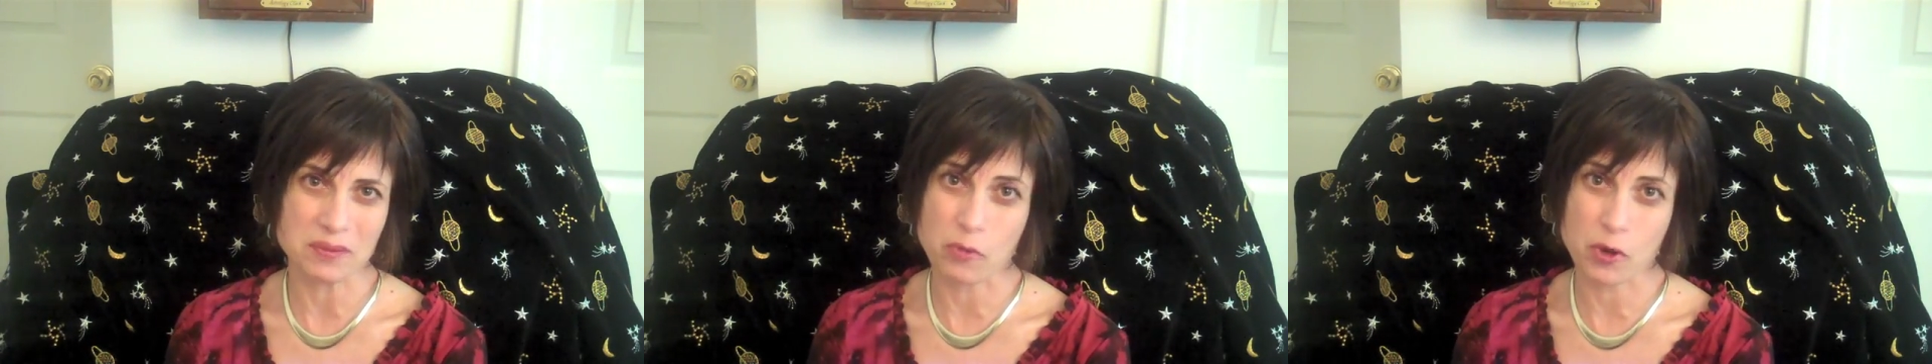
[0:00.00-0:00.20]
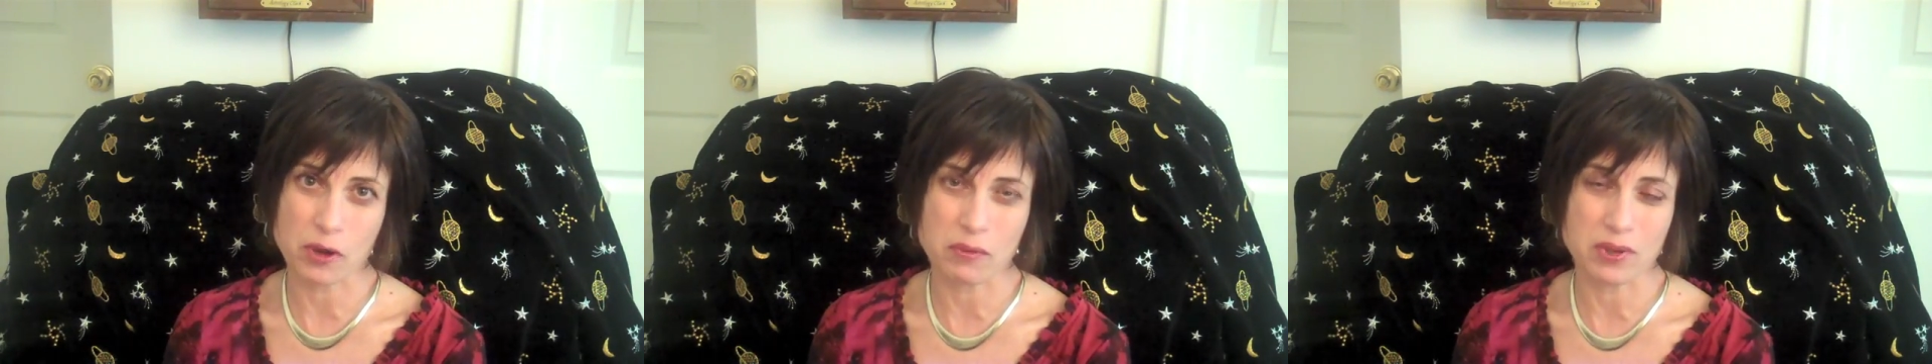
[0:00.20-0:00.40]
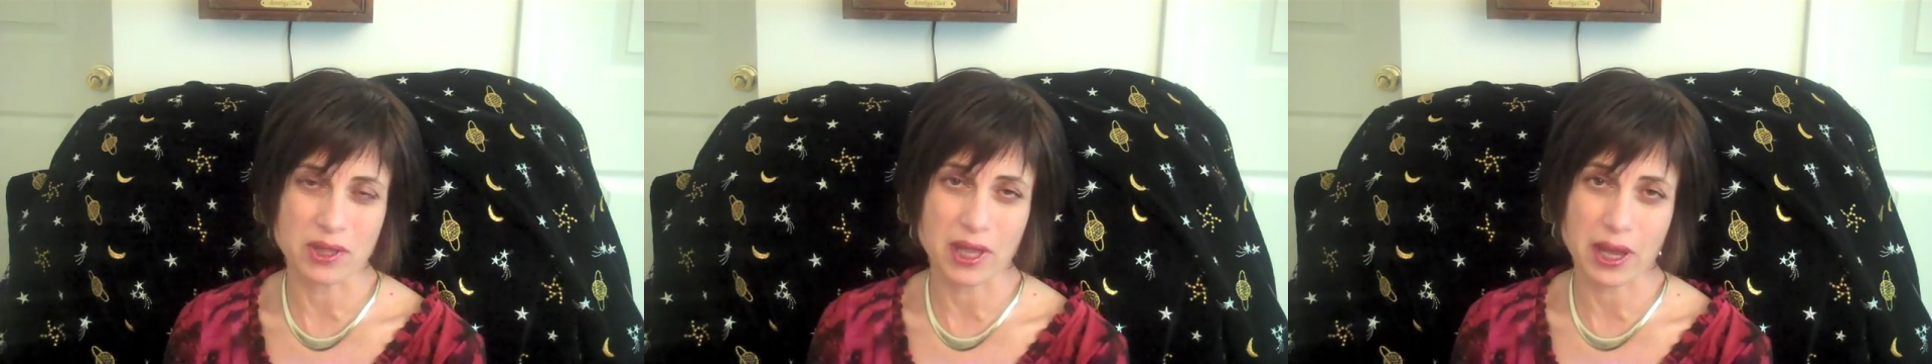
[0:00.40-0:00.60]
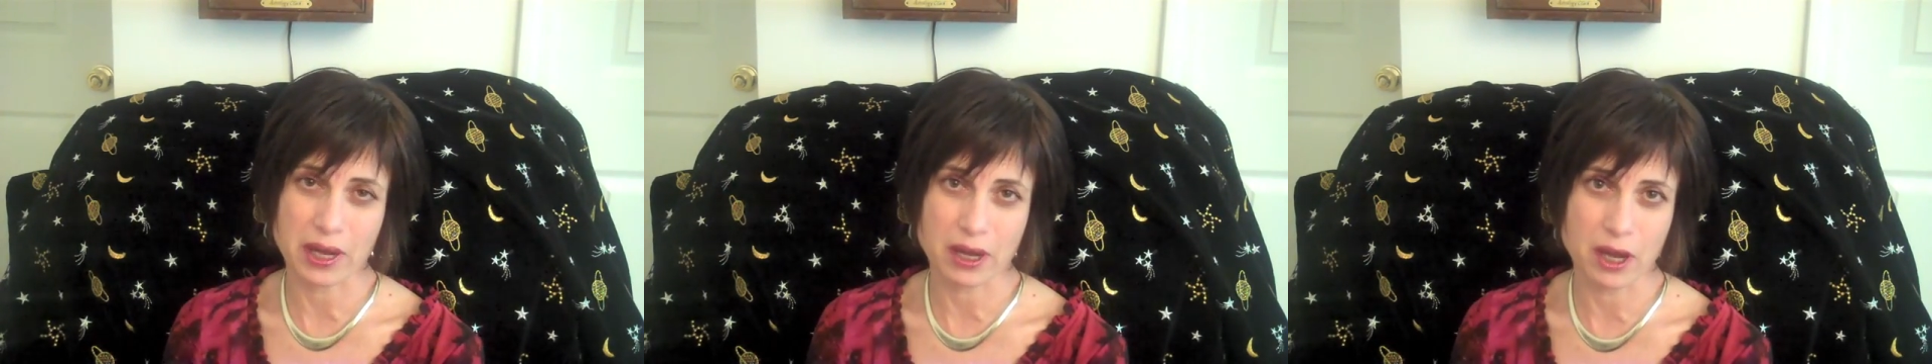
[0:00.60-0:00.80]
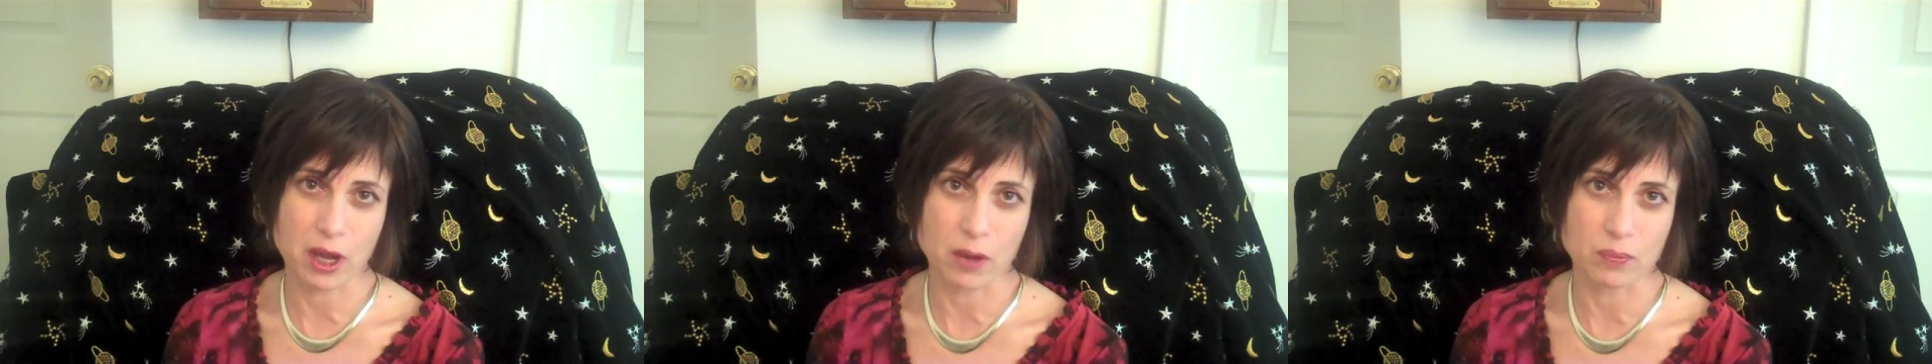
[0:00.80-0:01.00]
boy, when
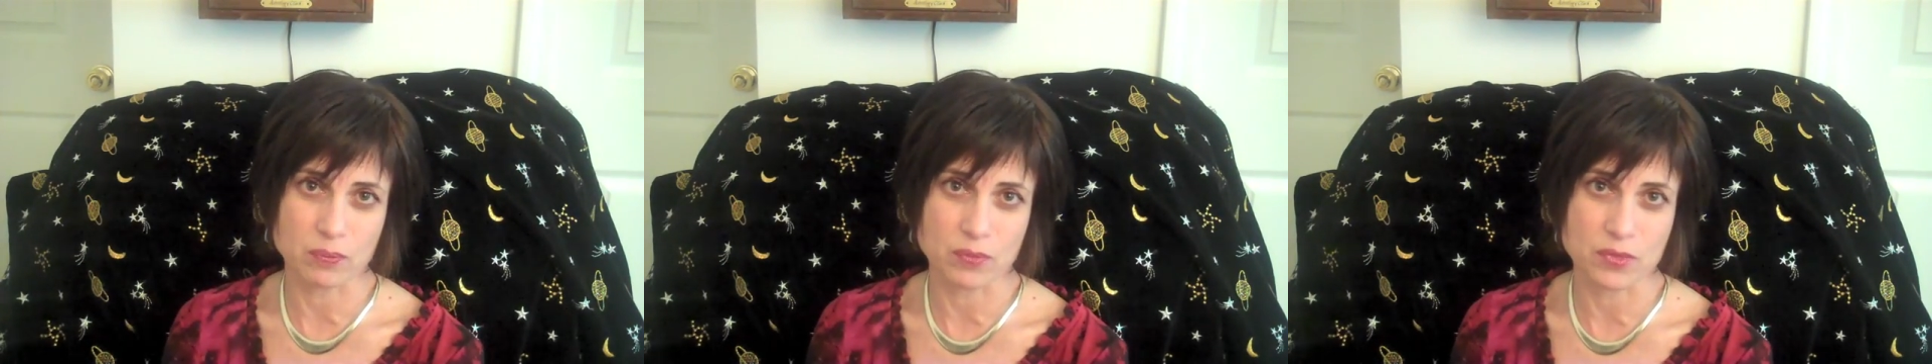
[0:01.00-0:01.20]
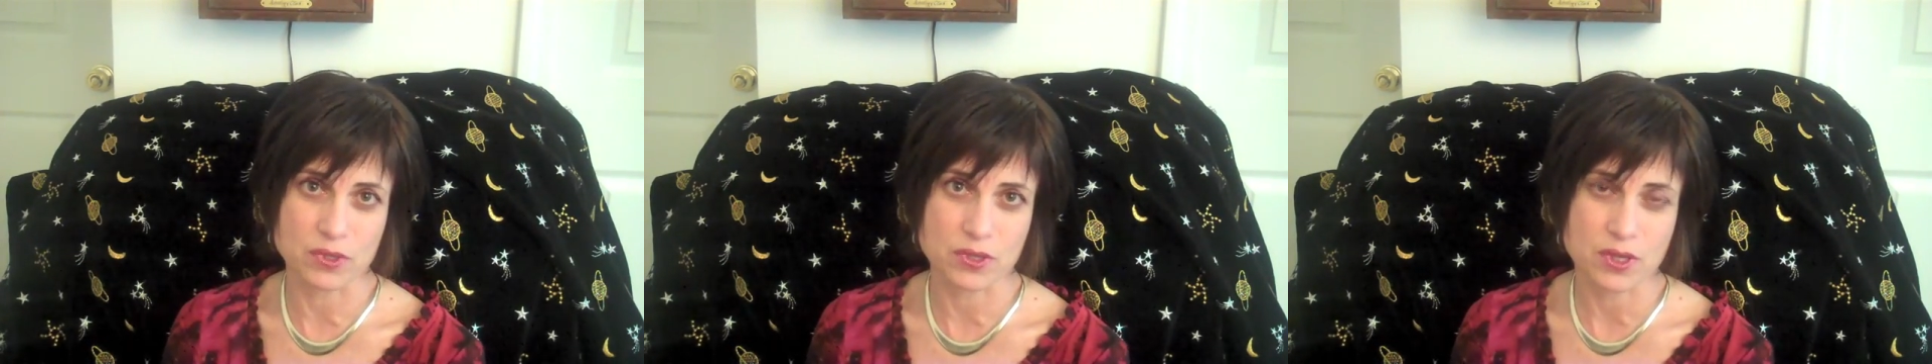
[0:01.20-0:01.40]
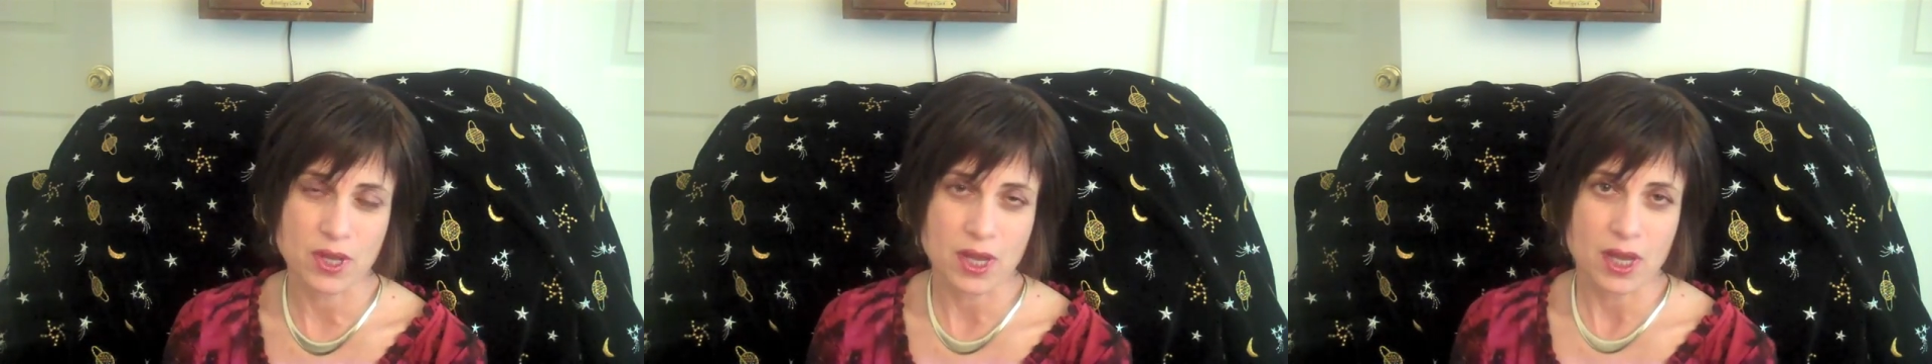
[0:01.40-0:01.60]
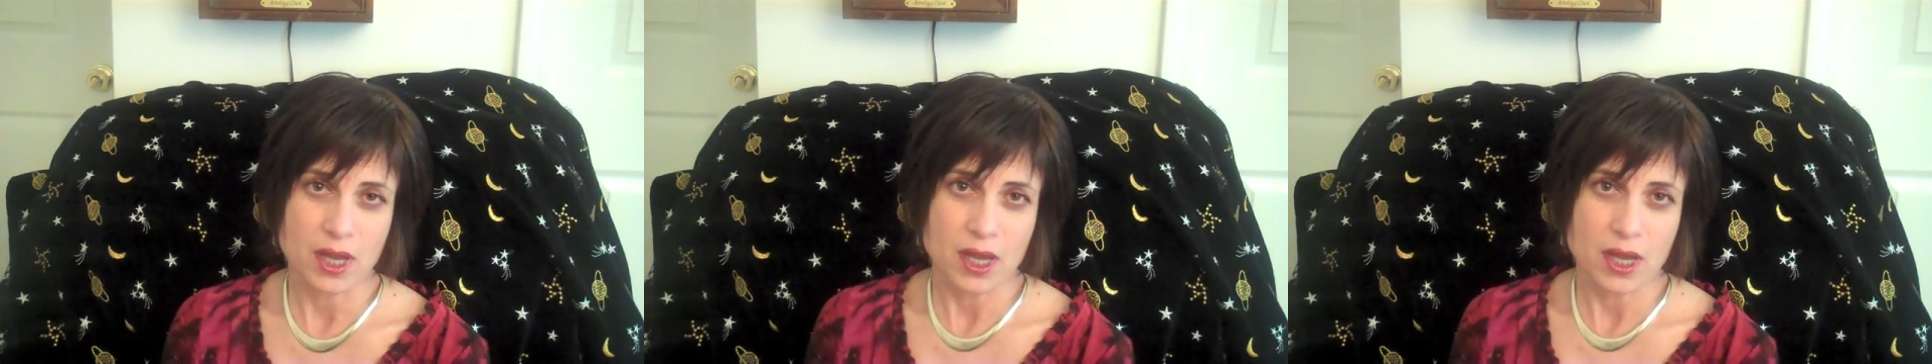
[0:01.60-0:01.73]
that comes,